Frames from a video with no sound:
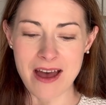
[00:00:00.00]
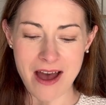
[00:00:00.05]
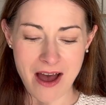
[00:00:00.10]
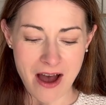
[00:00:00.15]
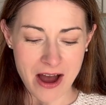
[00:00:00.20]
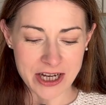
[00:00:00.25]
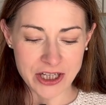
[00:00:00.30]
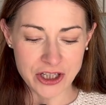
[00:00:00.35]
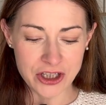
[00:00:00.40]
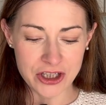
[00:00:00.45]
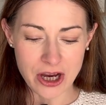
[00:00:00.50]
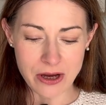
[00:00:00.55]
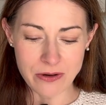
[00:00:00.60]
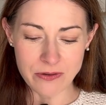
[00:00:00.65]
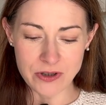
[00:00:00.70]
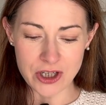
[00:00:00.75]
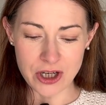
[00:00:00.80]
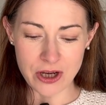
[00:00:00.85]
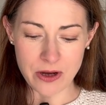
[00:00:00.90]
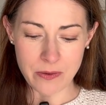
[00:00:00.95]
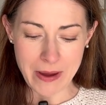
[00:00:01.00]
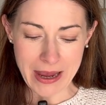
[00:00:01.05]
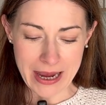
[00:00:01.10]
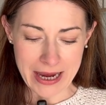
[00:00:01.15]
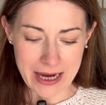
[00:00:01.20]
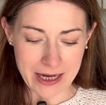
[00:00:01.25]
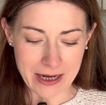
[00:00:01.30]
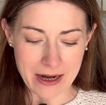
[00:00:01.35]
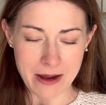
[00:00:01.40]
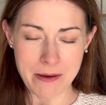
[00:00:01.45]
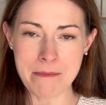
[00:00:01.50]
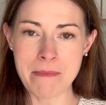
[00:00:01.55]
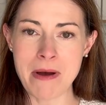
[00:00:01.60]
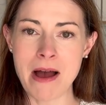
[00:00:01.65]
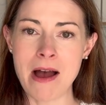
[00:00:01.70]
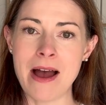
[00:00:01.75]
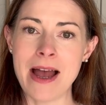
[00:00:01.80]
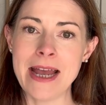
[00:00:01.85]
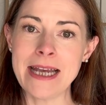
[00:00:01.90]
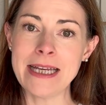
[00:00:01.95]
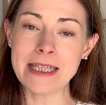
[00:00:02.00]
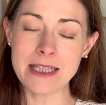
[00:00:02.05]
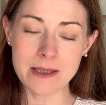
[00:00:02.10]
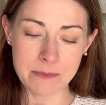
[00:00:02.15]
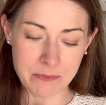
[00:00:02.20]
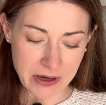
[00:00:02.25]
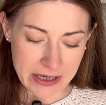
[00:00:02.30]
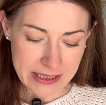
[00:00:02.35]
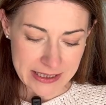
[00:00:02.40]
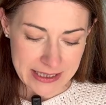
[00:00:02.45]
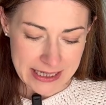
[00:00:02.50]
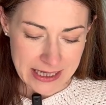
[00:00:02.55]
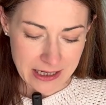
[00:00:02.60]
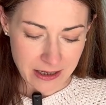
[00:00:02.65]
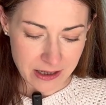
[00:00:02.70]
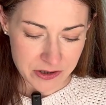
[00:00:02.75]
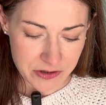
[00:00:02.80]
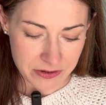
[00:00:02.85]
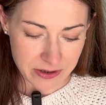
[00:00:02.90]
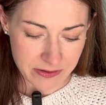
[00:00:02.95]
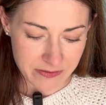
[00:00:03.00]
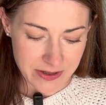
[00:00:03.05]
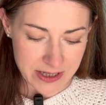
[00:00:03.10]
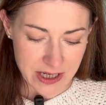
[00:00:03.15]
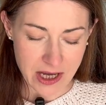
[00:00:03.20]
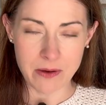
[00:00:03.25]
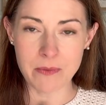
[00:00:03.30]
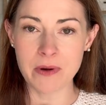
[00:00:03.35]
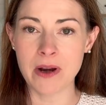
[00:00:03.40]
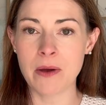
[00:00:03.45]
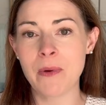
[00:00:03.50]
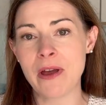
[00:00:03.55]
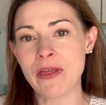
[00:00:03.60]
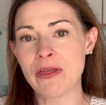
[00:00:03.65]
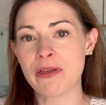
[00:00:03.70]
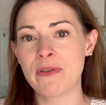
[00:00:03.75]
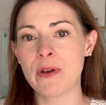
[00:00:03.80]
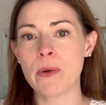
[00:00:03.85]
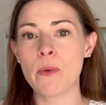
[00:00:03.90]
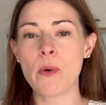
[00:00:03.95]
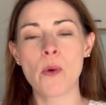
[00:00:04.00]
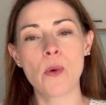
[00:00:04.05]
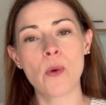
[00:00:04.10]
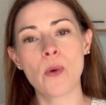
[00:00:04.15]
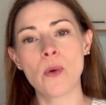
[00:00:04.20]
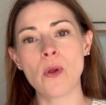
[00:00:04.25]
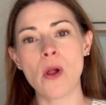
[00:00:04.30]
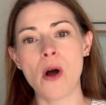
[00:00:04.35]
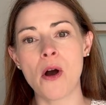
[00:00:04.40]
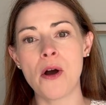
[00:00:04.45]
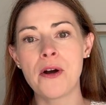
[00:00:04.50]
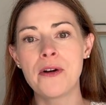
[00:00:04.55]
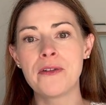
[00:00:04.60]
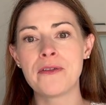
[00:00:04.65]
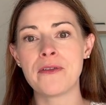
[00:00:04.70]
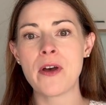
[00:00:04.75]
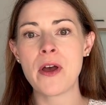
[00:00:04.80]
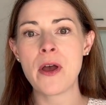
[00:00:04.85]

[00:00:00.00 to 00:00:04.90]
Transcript: I showed you in my spring decluttering video when I went through all of